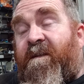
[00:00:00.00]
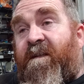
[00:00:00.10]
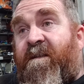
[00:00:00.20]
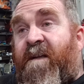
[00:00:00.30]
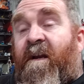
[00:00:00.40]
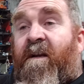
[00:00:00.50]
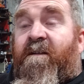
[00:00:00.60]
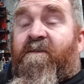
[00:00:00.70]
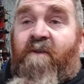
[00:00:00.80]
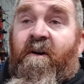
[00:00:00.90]
Mrs. seen
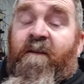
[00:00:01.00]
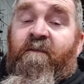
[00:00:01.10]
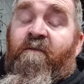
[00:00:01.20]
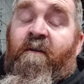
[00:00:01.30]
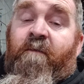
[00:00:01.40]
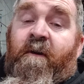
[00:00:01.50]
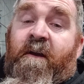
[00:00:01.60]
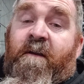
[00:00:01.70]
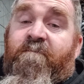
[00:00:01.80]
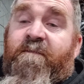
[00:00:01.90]
his truck in the driveway,